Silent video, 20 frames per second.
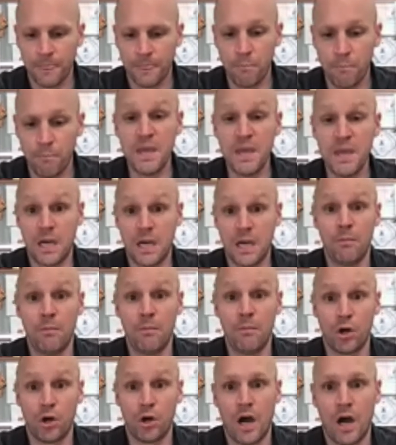become
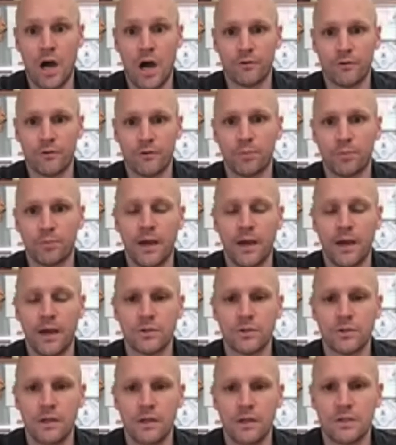all conference players
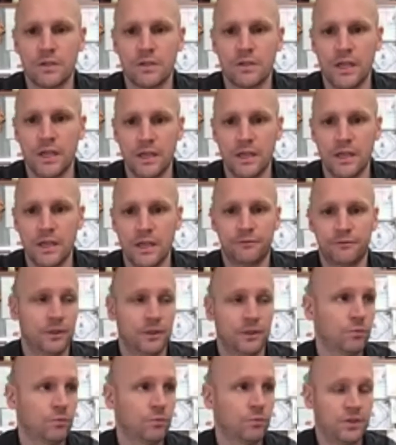in this league. And if, you
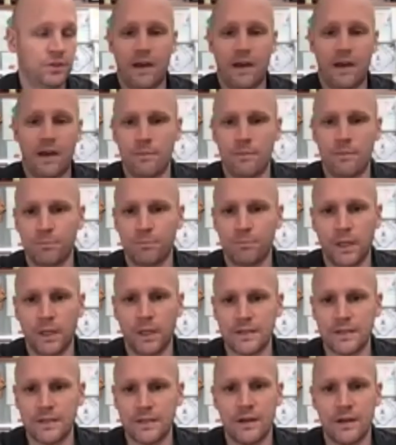know, we'll see how that
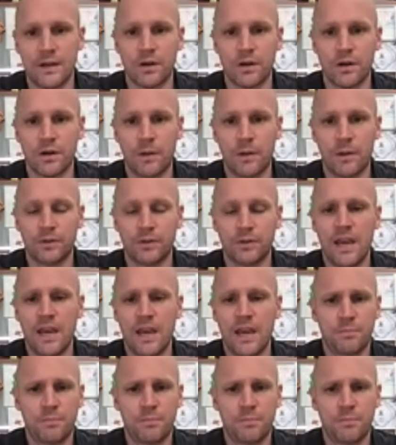plays out here in a couple days.